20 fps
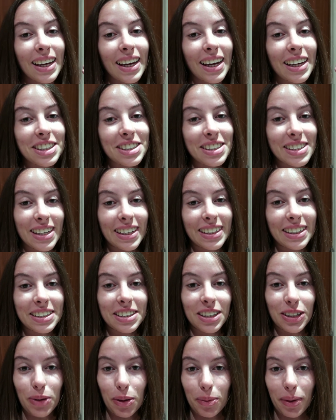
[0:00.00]
And just like
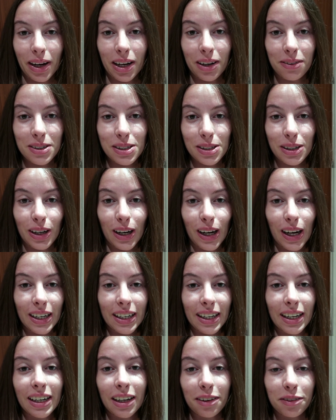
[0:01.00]
this, all my makeup's
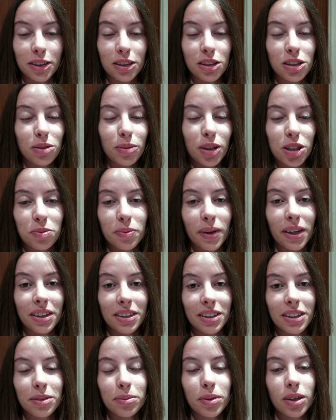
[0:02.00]
gone and I feel so much
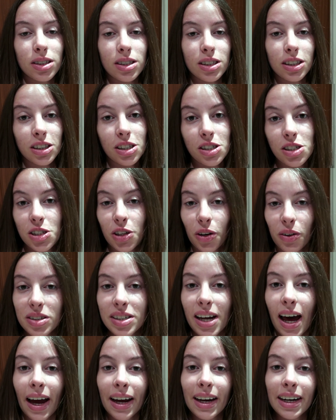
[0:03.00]
better, but still so
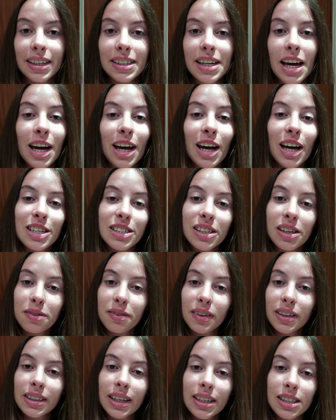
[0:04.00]
tired. So I
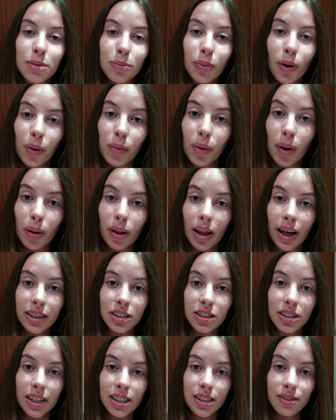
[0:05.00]
think that's the point where I'll
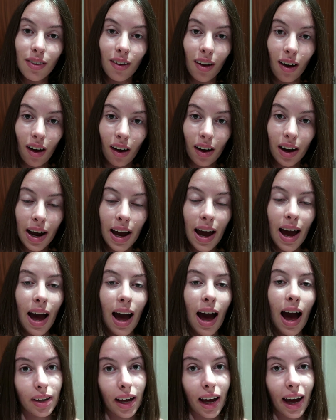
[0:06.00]
end today's vlog.
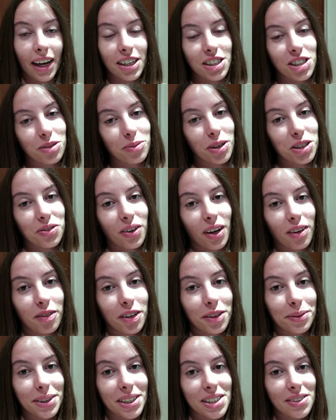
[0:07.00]
I had so much fun
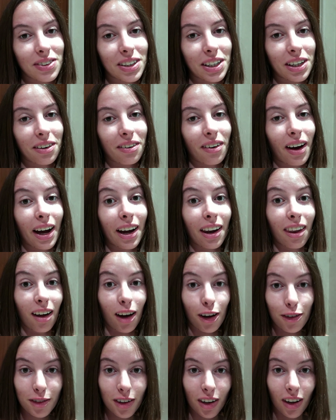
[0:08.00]
filming this video. I
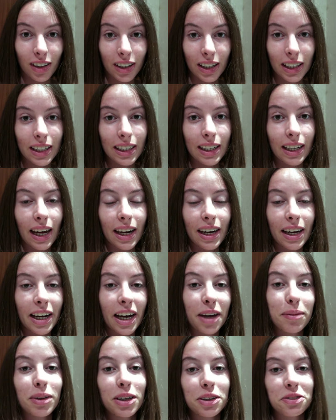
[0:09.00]
love London and I
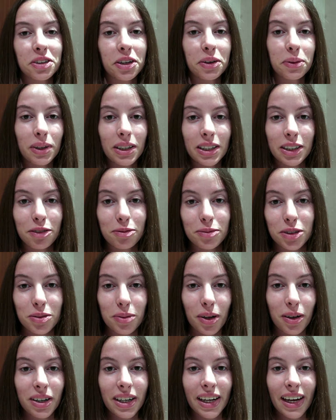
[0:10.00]
can't believe I will leave
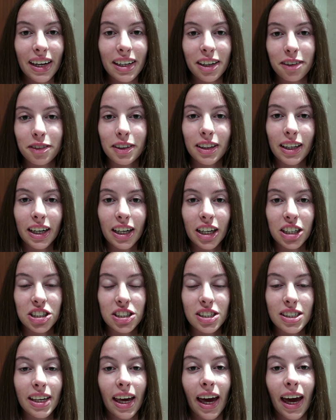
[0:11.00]
tomorrow again. I feel like I
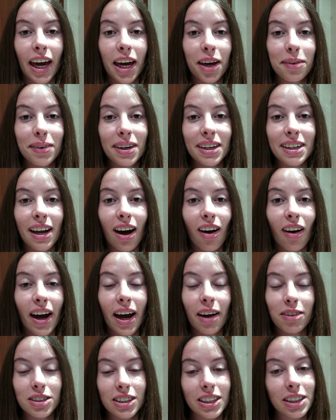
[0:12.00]
just came and now I
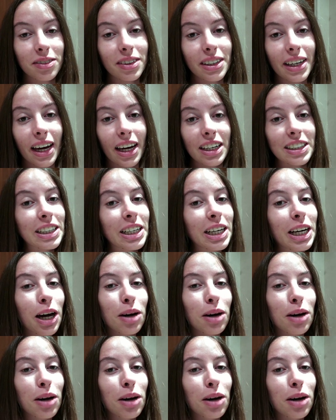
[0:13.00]
have to leave again,